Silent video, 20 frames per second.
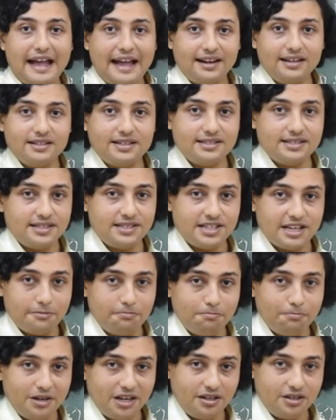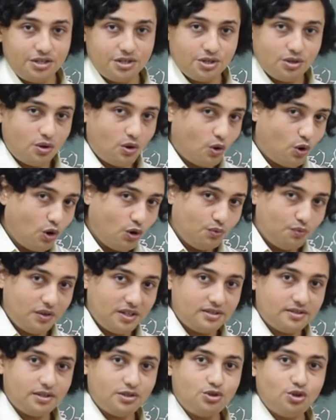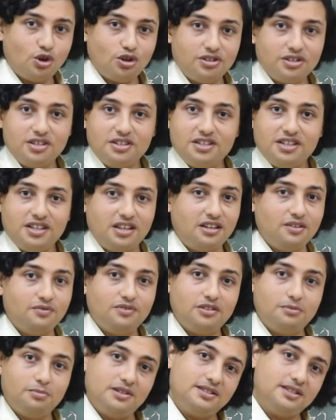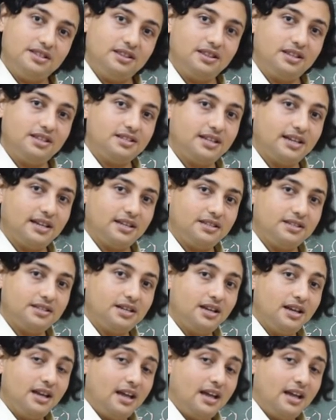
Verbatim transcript: act as a template on which the daughter DNA will be synthesized